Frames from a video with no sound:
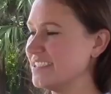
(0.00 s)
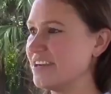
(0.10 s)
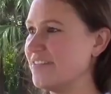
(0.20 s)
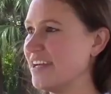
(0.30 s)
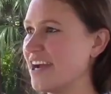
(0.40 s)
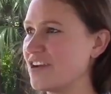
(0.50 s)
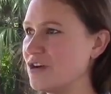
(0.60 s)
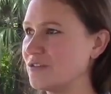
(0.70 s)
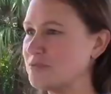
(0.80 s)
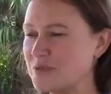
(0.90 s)
in Sun Valley,
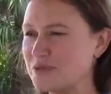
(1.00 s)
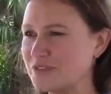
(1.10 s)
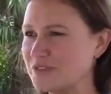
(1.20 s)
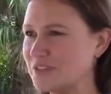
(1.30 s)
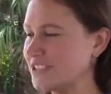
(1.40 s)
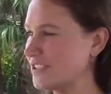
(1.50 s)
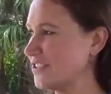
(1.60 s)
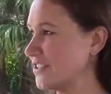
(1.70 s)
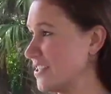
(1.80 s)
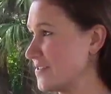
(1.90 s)
Idaho. It's beautiful. It's a
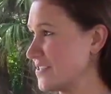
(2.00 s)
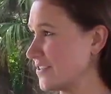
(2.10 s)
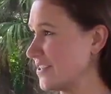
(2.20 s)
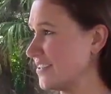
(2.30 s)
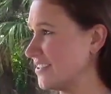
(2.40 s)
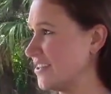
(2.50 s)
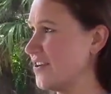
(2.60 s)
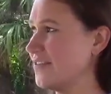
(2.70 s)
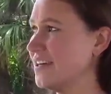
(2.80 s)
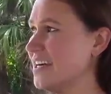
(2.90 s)
little ski resort.
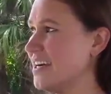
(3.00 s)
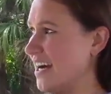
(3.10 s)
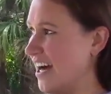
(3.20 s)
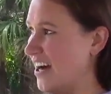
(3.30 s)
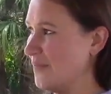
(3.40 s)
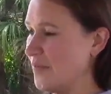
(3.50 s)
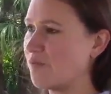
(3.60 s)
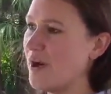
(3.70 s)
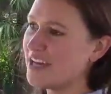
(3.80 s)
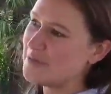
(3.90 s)
So um,
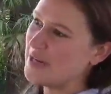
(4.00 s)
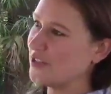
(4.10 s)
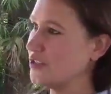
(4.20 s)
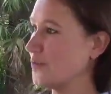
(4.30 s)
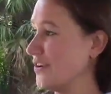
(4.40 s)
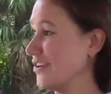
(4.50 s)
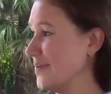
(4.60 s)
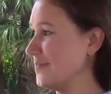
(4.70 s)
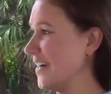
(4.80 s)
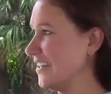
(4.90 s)
when I'm there in the winter,
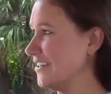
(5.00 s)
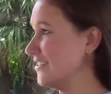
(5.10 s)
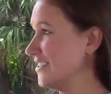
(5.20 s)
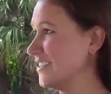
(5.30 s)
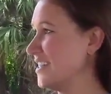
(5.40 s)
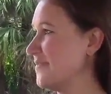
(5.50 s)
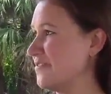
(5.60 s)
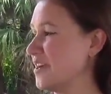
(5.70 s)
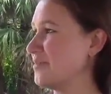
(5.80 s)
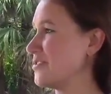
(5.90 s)
I'm, i love to ski. My
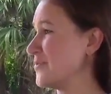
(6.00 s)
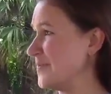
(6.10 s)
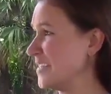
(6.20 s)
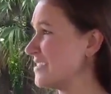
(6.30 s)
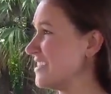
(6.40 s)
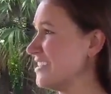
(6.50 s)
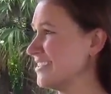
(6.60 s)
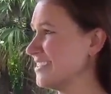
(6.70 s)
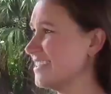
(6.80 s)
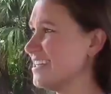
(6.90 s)
families are big
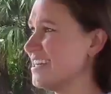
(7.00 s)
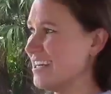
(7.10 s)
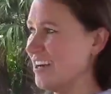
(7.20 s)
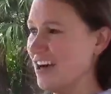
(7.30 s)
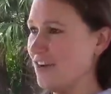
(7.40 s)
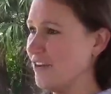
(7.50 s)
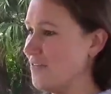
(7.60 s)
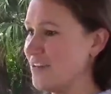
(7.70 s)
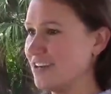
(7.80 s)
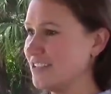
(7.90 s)
skiers. Um, when
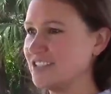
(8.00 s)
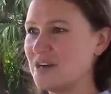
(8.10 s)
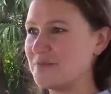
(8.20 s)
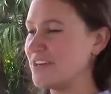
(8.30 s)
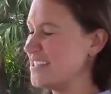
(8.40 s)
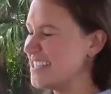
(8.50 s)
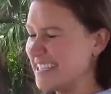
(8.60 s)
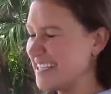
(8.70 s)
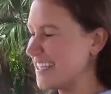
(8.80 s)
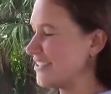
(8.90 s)
I'm there in the summer, it's
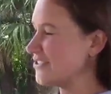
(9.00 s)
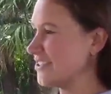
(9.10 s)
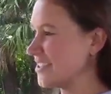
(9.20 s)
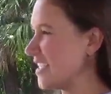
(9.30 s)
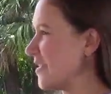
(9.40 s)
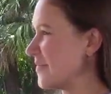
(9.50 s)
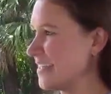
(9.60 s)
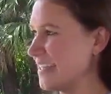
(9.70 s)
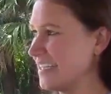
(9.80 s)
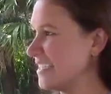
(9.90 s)
anything outdoors
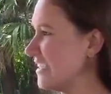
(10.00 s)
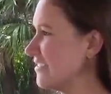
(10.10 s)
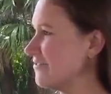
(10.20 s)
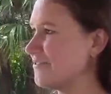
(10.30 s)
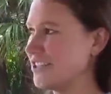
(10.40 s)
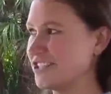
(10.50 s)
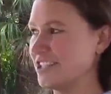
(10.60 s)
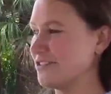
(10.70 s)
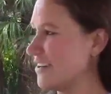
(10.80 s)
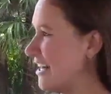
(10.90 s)
camping, hiking,
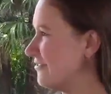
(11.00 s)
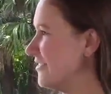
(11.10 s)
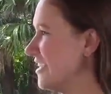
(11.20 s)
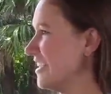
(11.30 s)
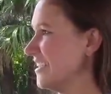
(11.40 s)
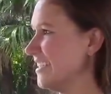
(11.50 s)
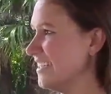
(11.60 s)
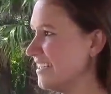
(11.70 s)
fishing, rafting,